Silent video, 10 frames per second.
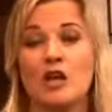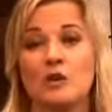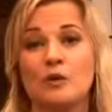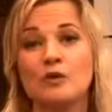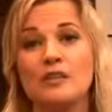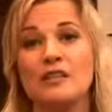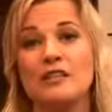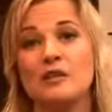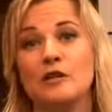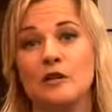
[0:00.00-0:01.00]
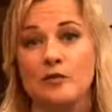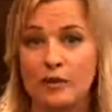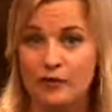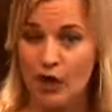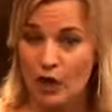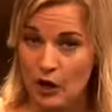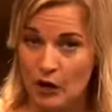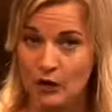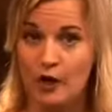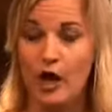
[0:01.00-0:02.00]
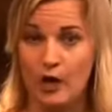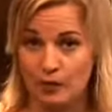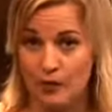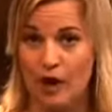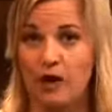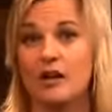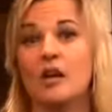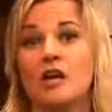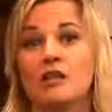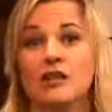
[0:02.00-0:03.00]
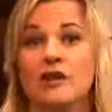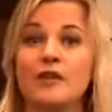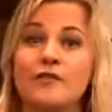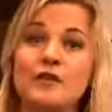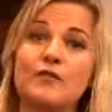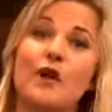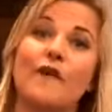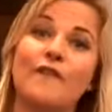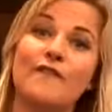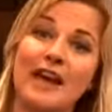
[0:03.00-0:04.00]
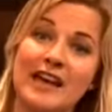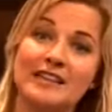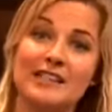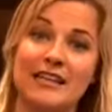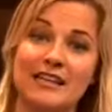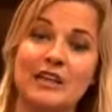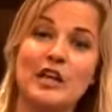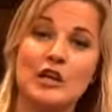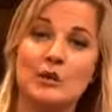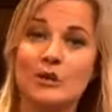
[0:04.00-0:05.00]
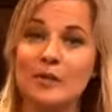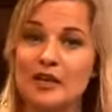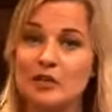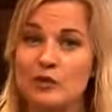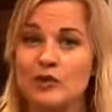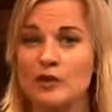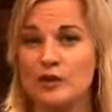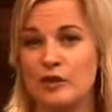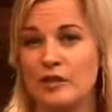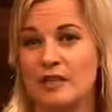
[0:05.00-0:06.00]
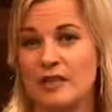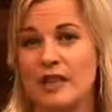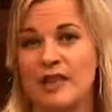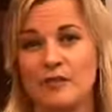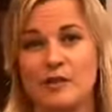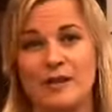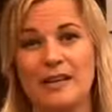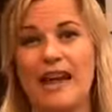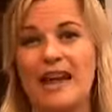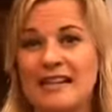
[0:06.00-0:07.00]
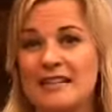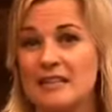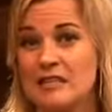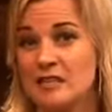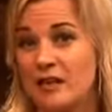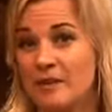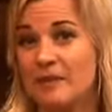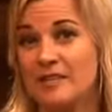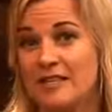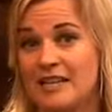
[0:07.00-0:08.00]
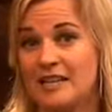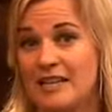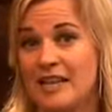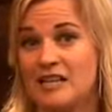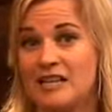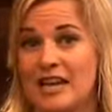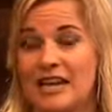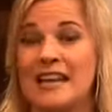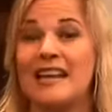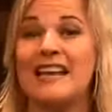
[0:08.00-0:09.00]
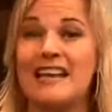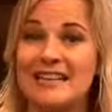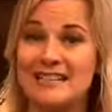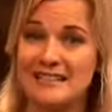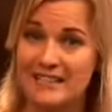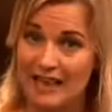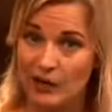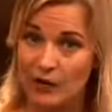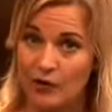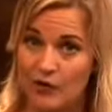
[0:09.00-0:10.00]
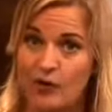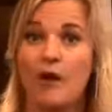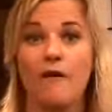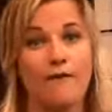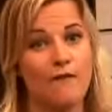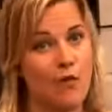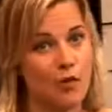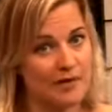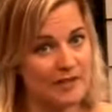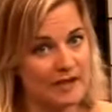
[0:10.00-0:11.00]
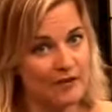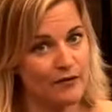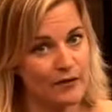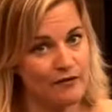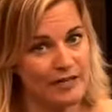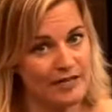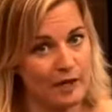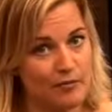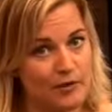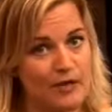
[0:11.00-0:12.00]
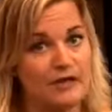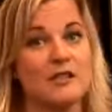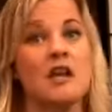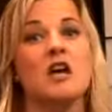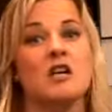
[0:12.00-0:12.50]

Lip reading: You also need to do a little bit of your own homework. So if you've got fair skin, you want to make sure that you're using between 8 and 9% DHA in salon, 4% for your retail products,